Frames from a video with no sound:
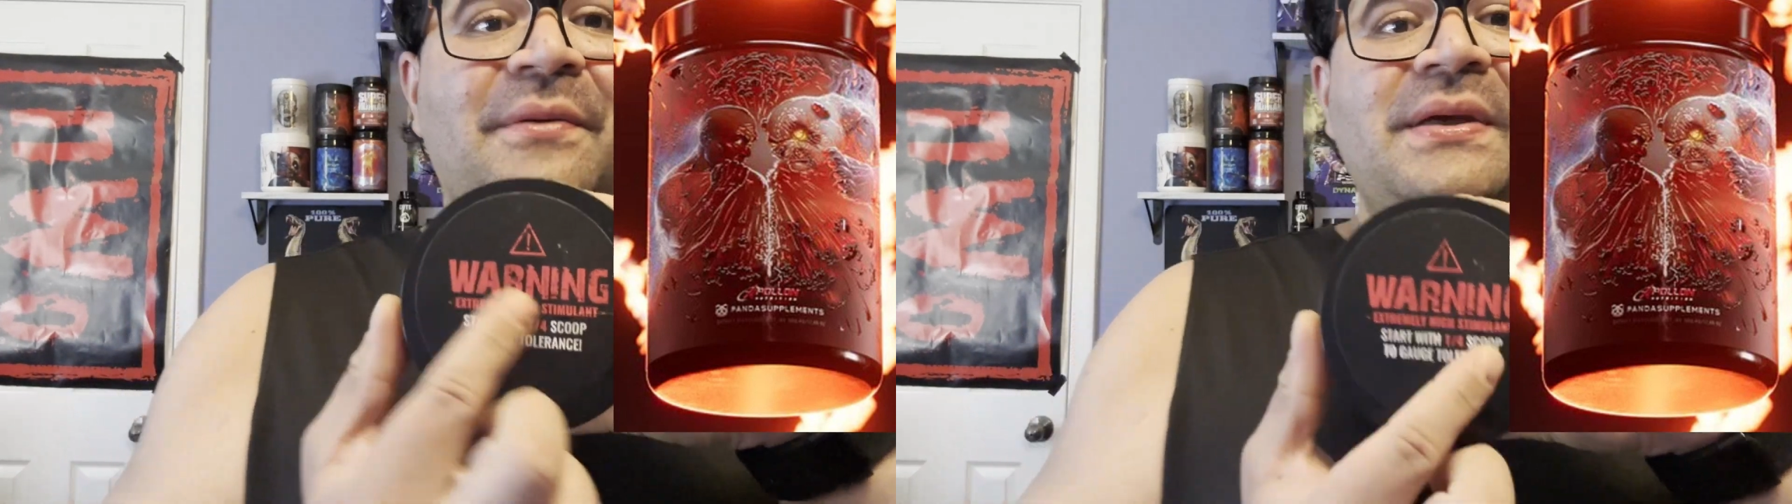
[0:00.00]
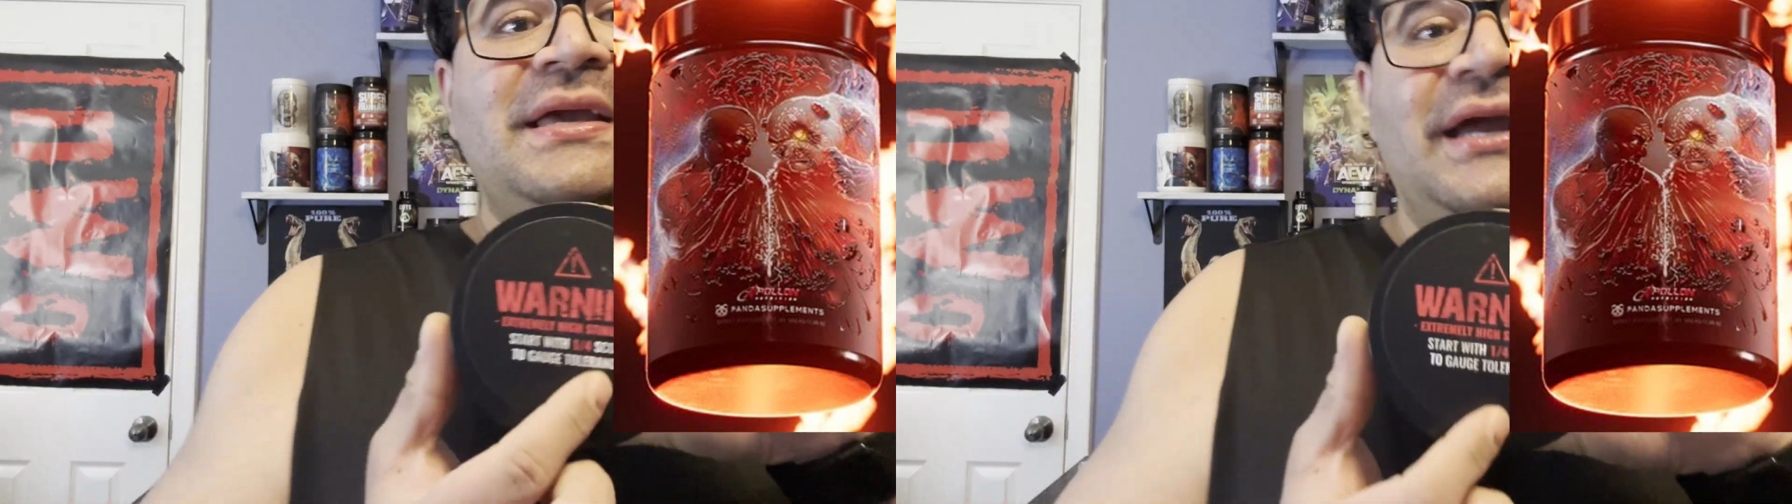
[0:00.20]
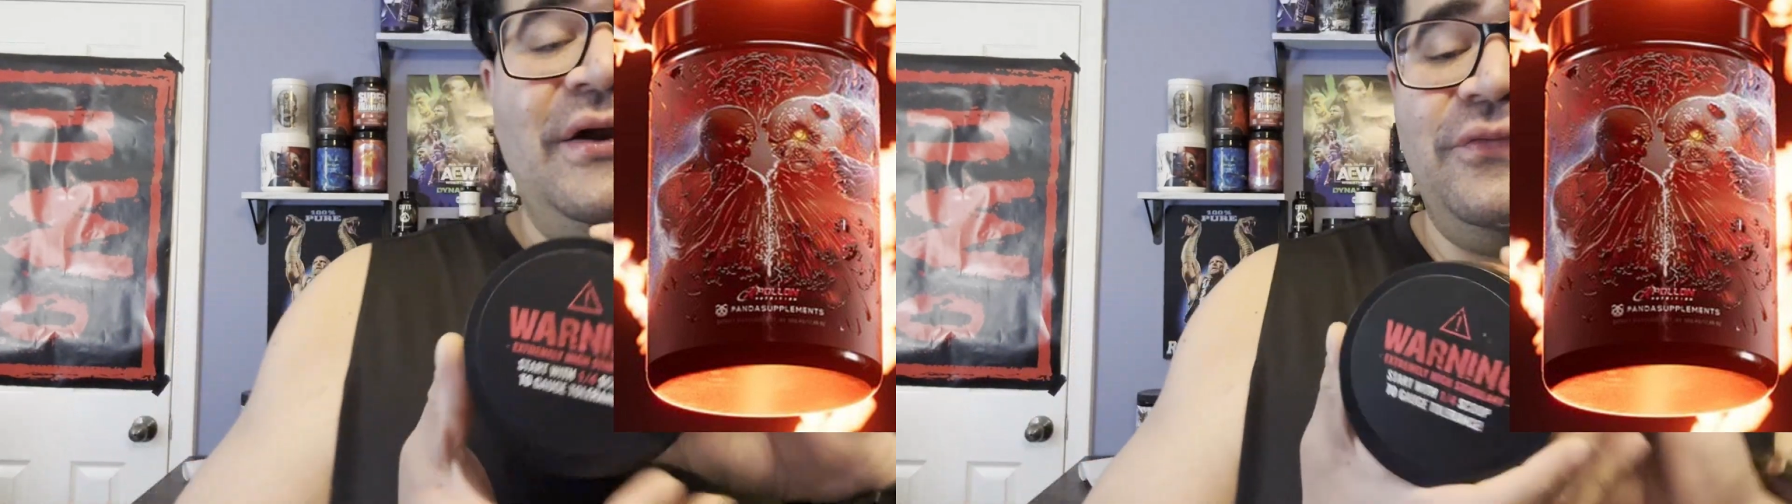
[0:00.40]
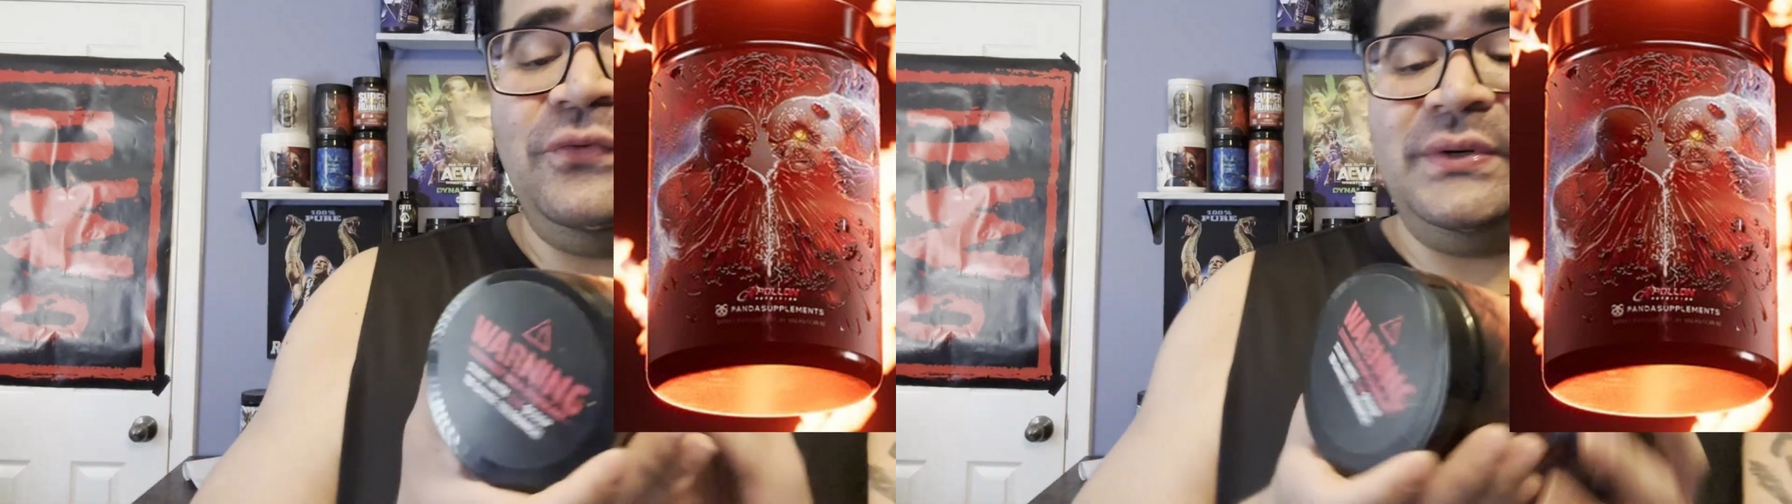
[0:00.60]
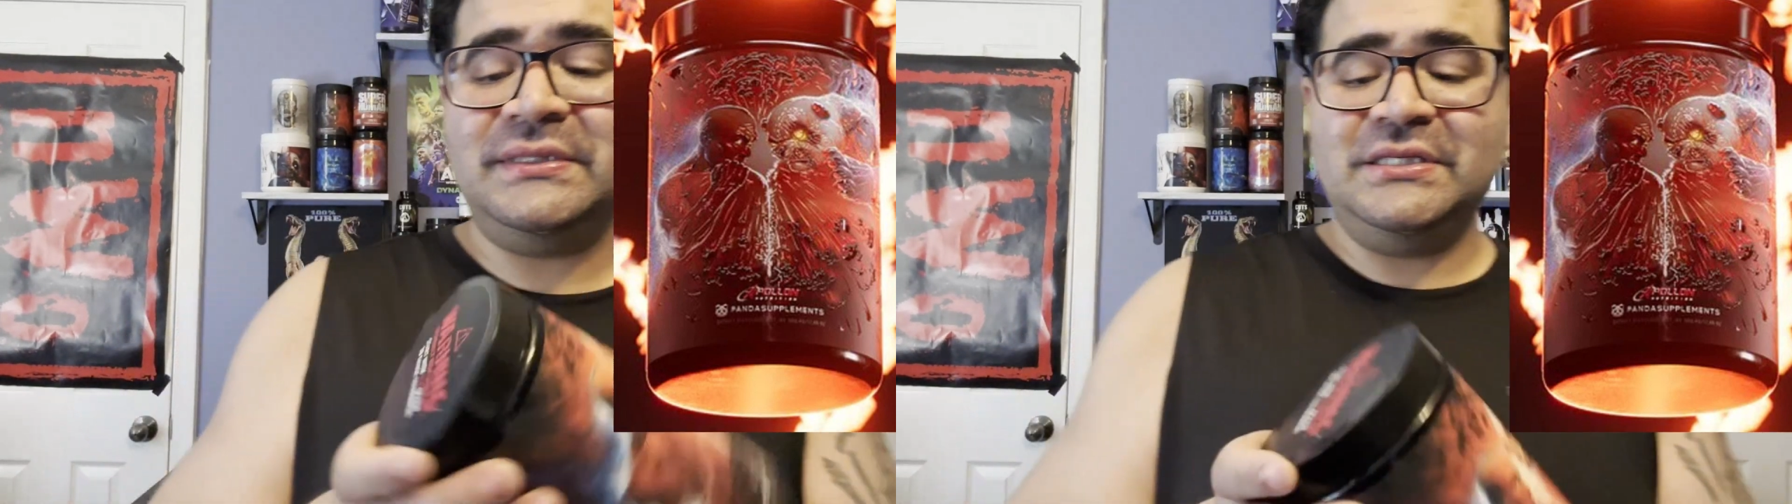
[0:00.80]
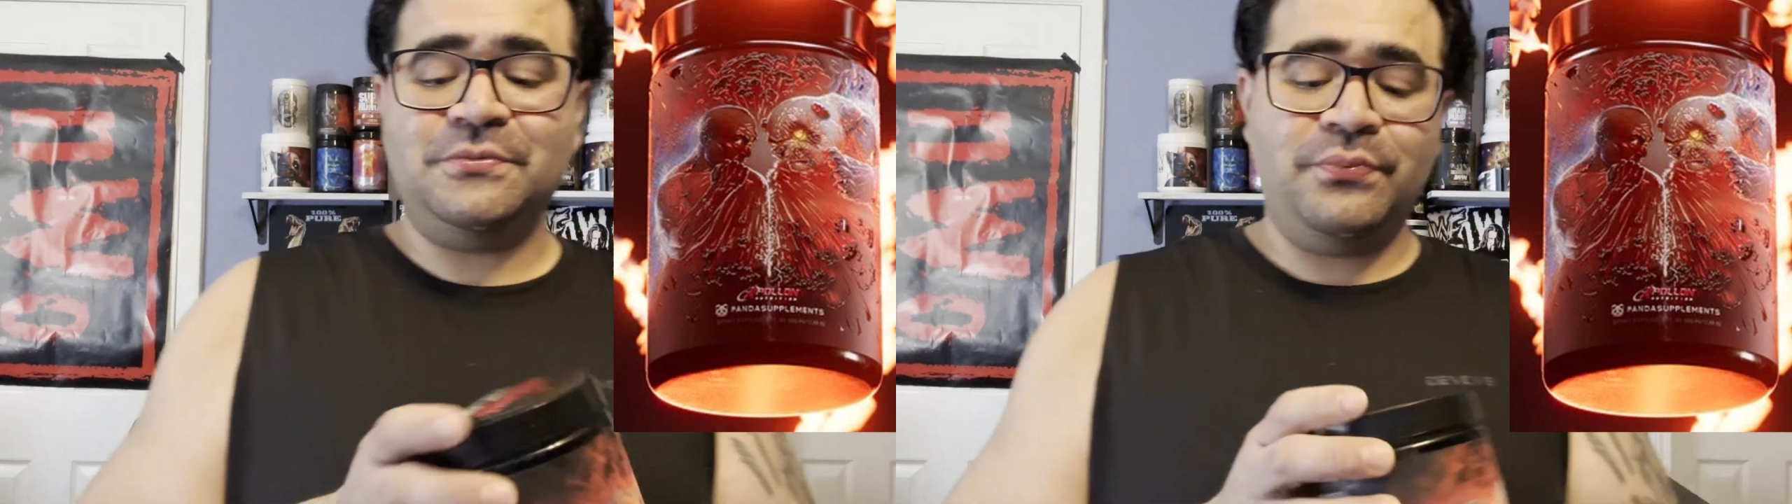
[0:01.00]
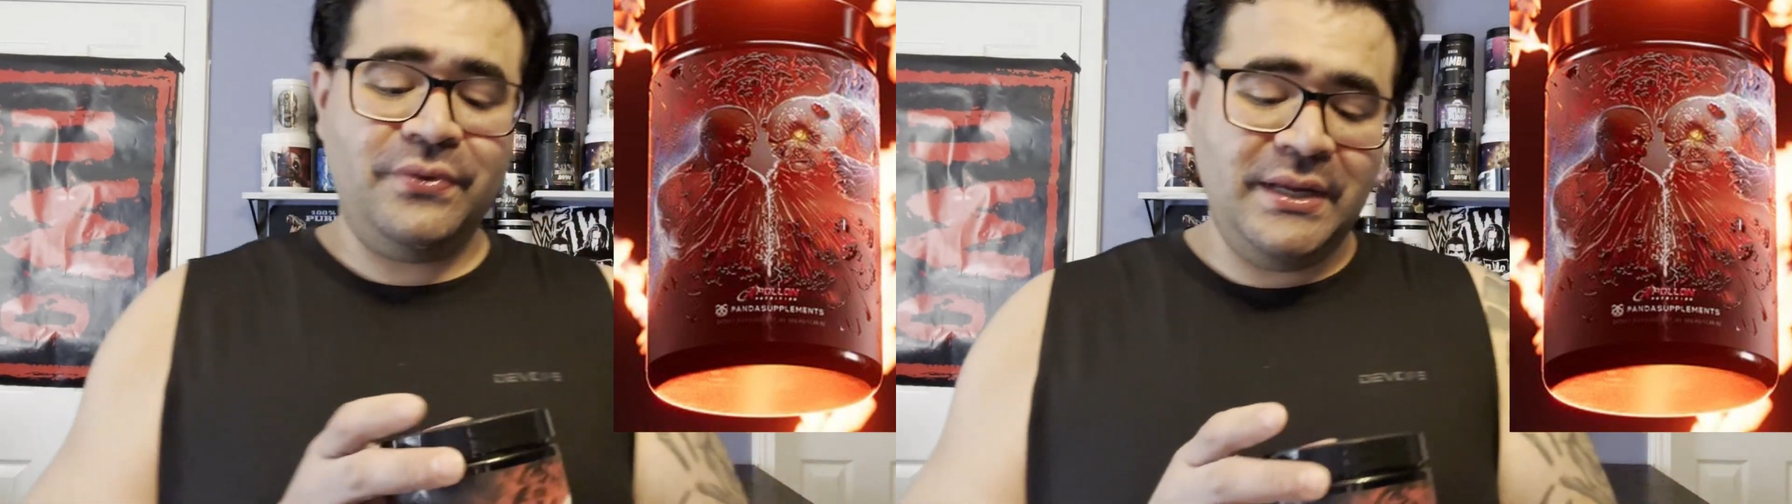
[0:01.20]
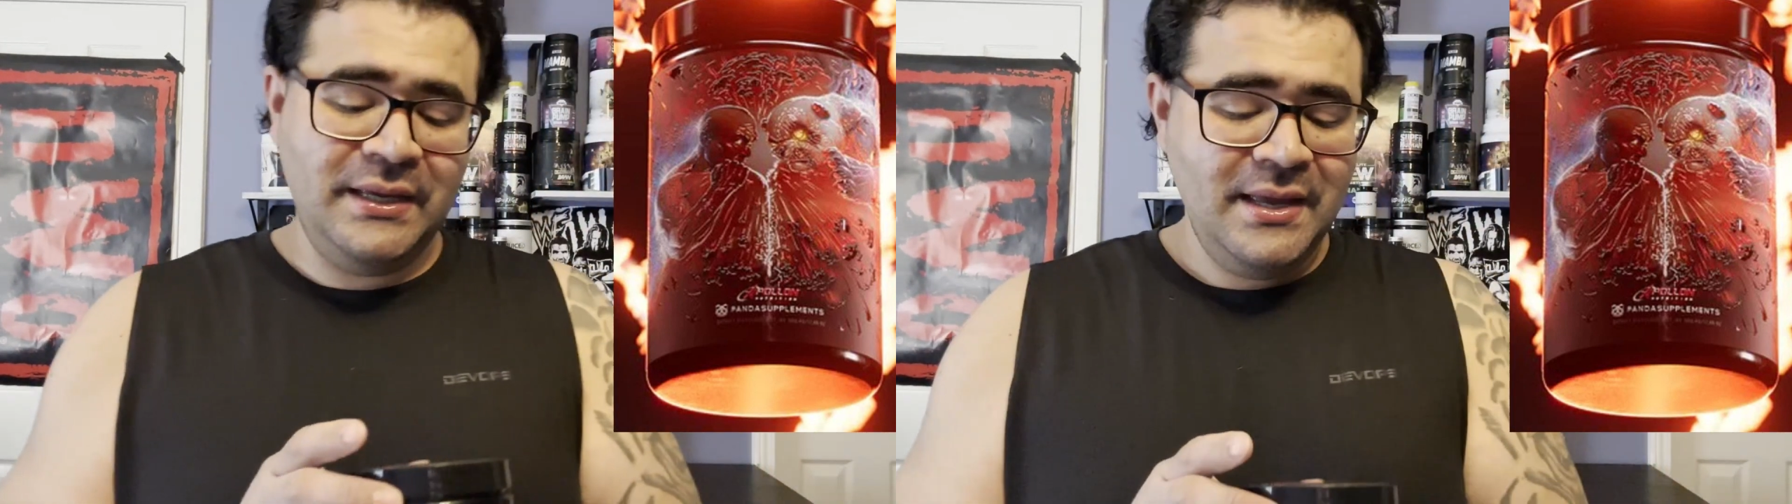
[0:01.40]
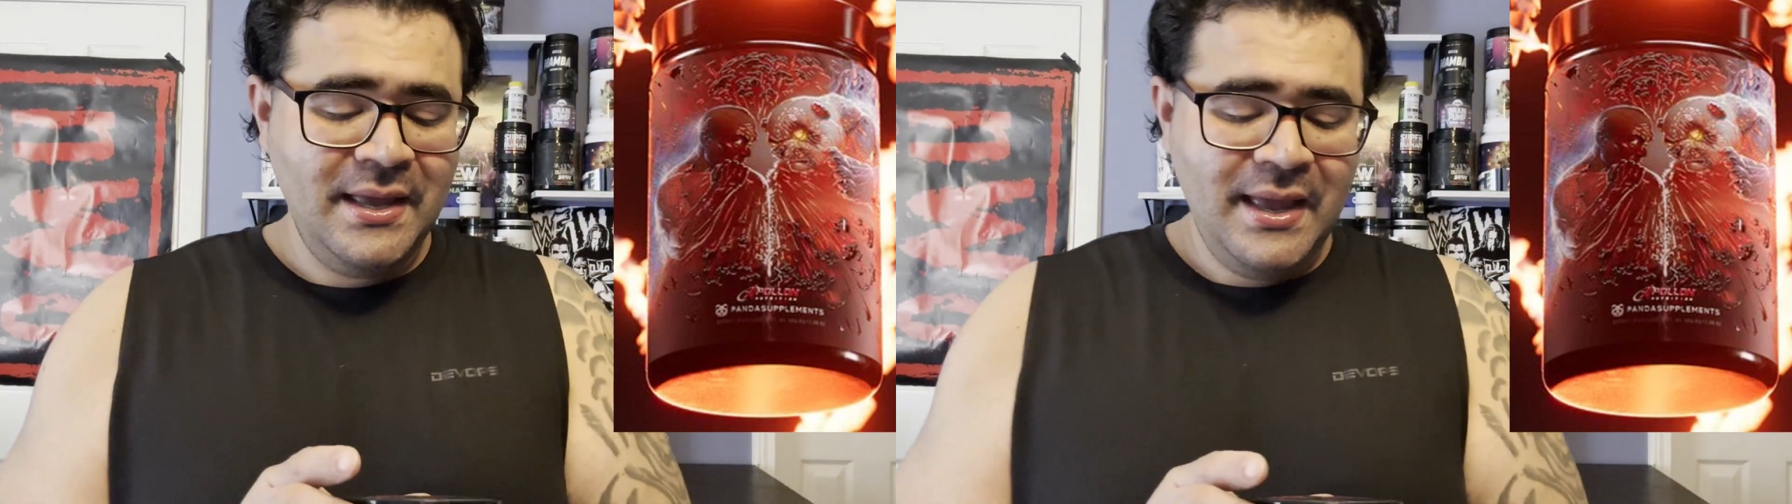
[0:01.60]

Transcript: to be careful with this pre.